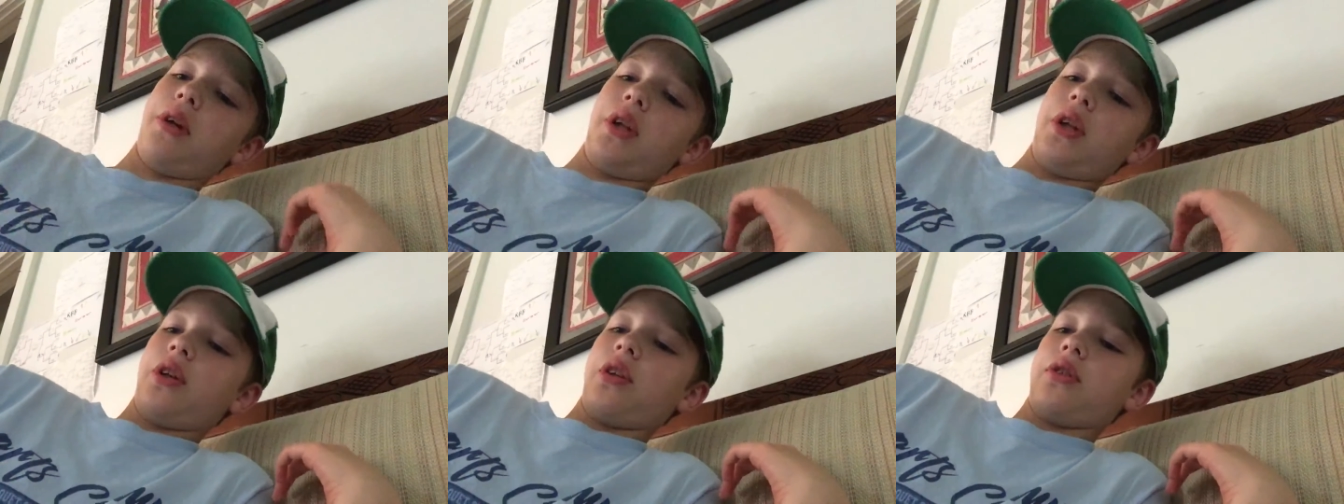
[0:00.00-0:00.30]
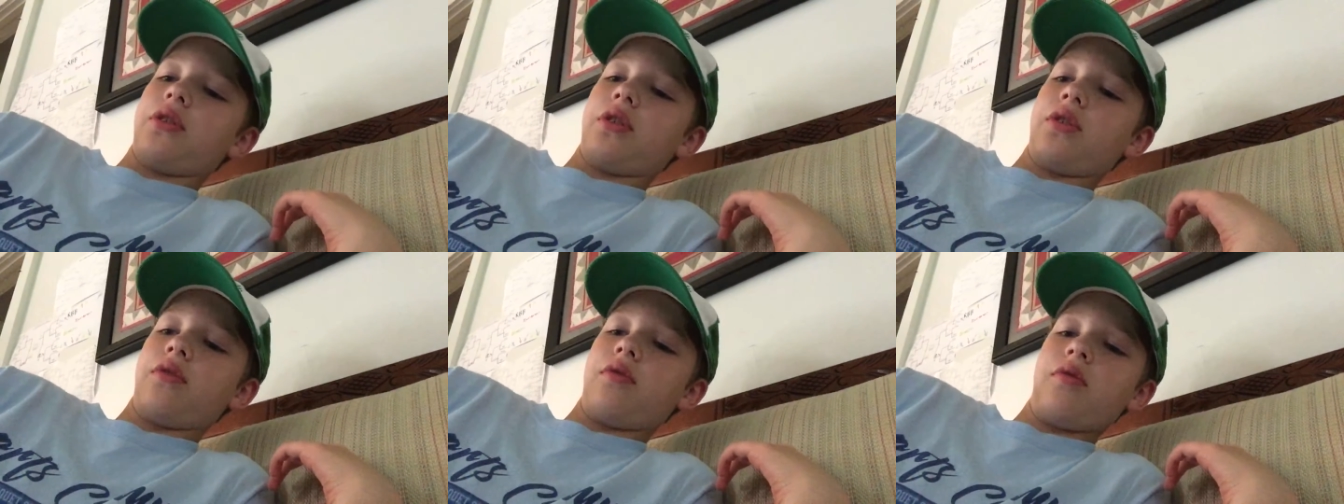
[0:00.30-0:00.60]

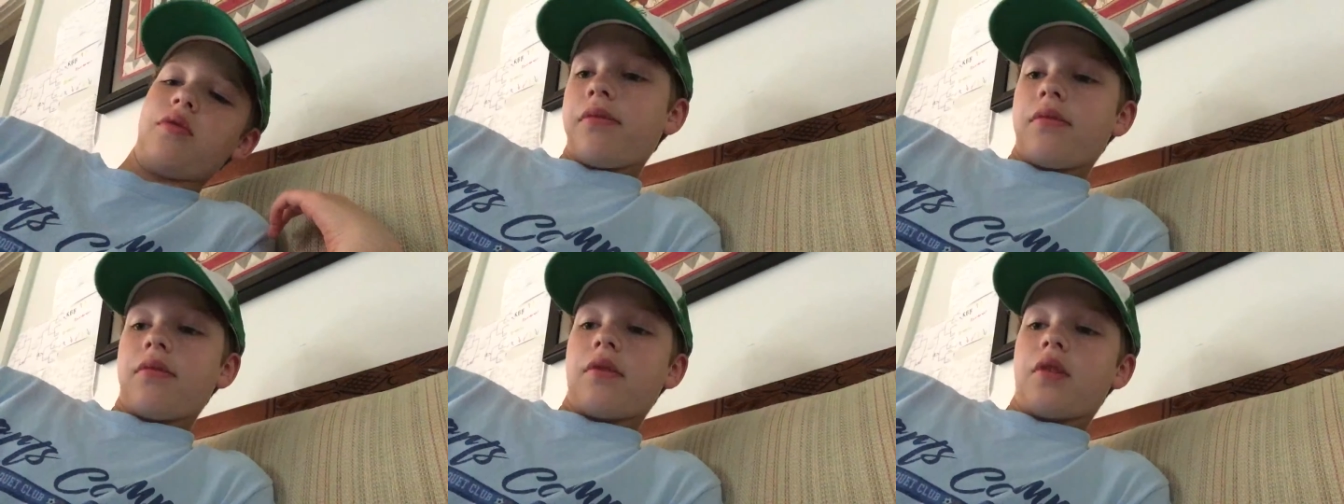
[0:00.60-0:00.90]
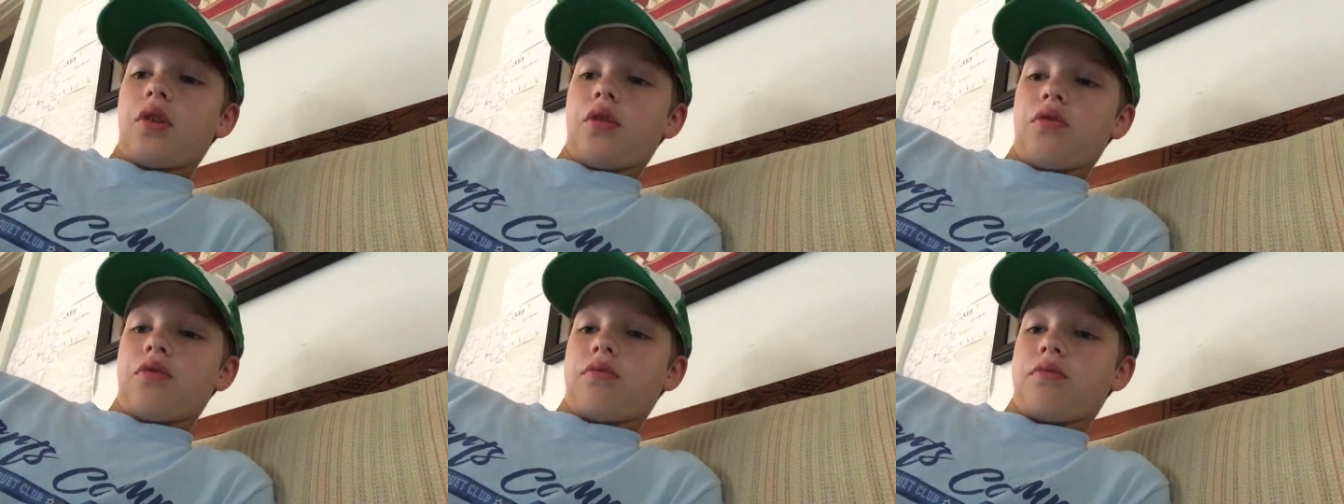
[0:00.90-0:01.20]
media, so
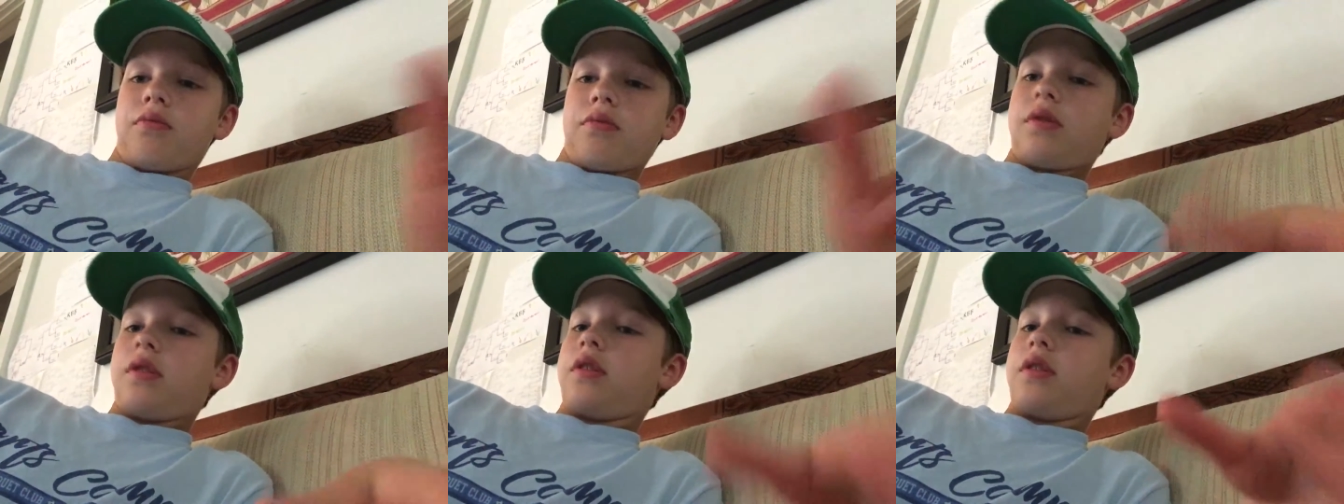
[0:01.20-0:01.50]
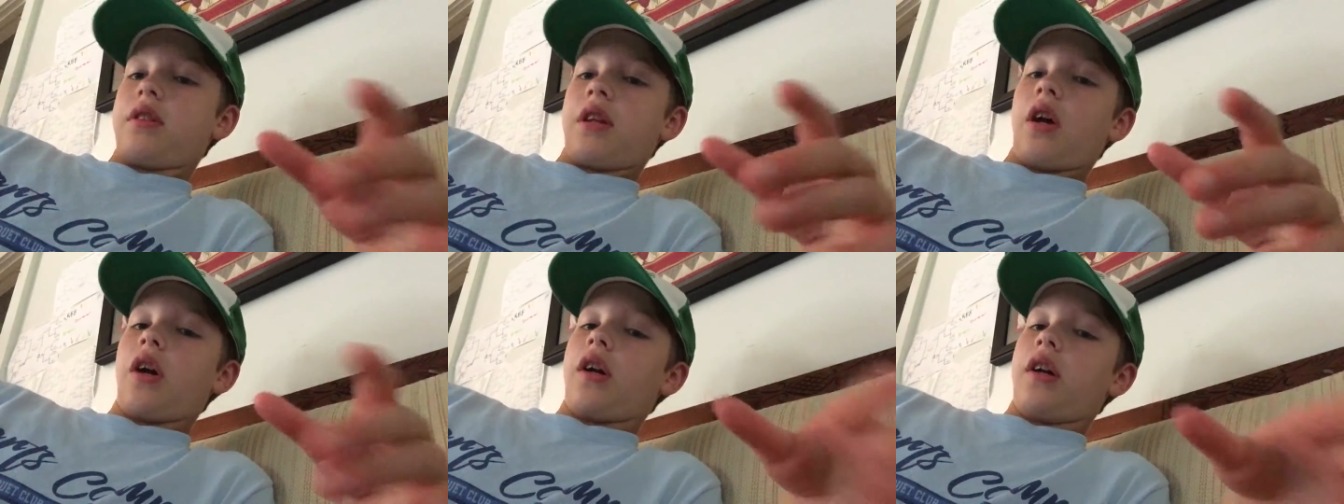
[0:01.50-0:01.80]
or
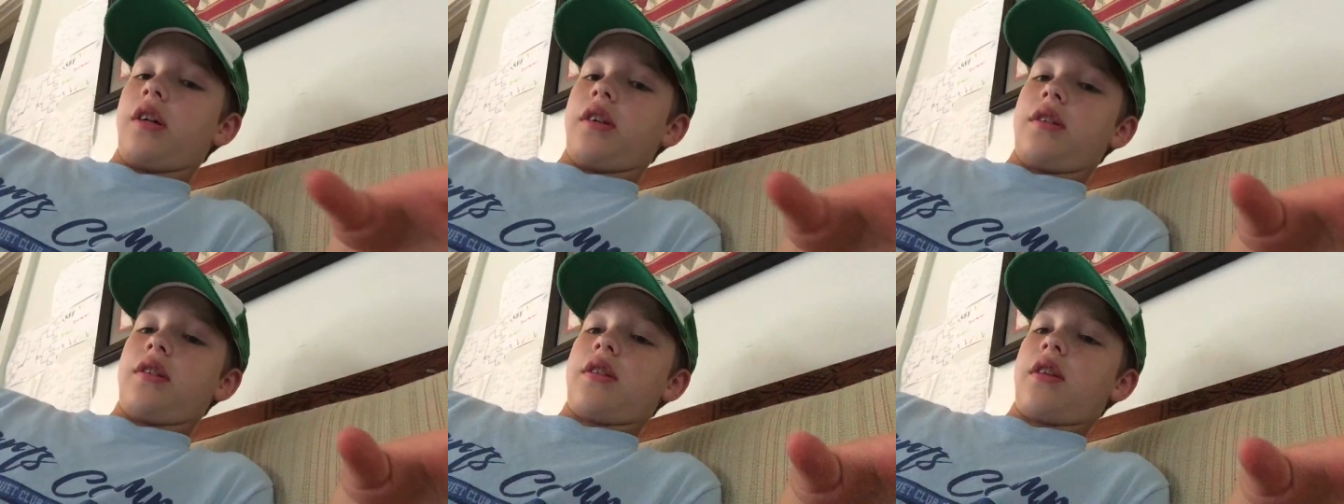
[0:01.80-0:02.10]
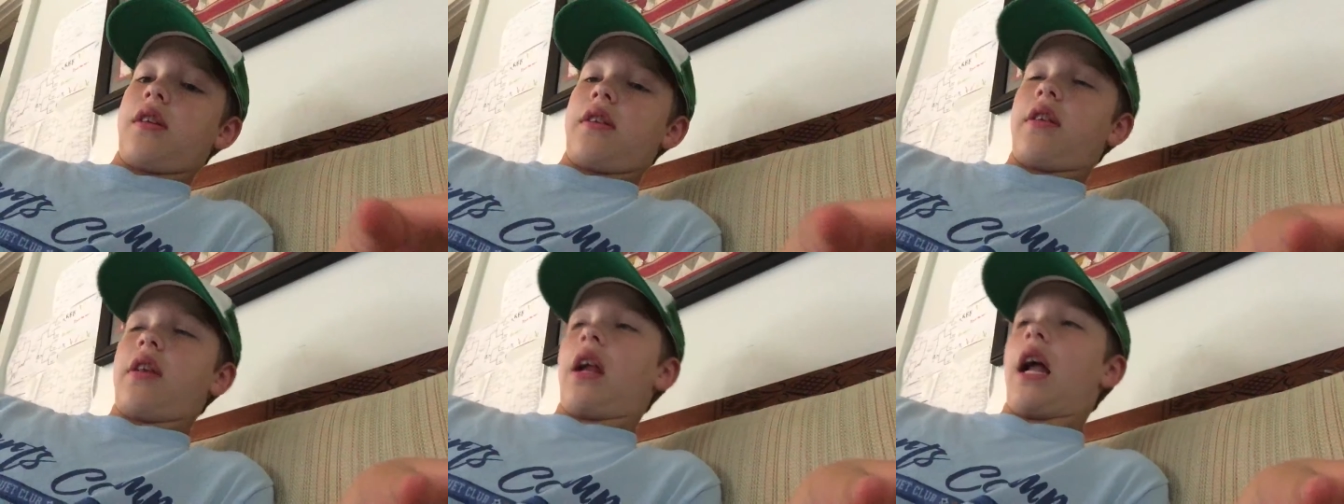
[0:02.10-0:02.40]
say
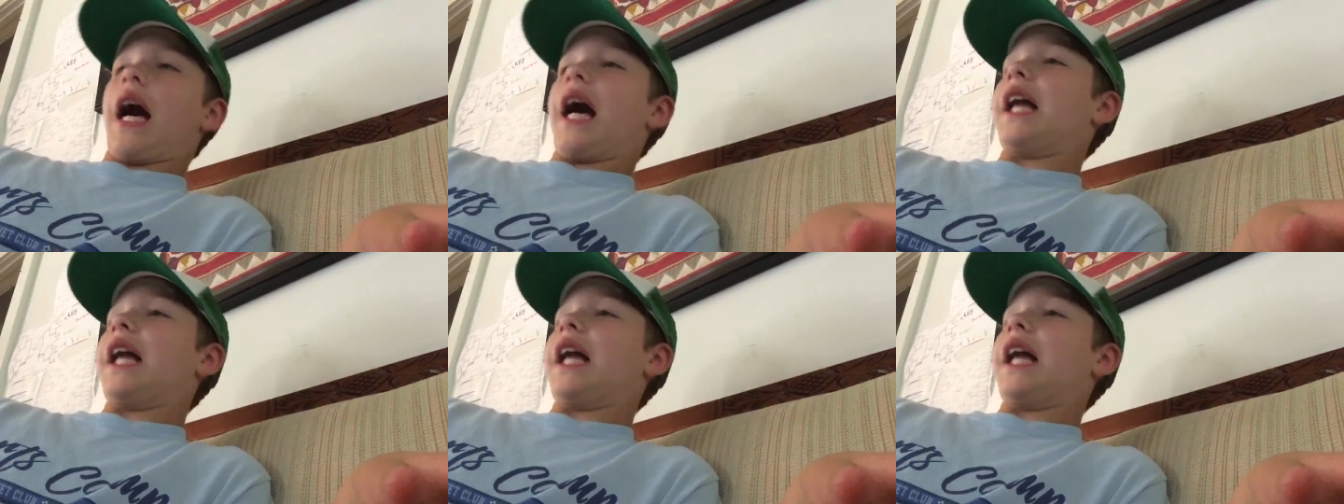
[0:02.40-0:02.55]
say that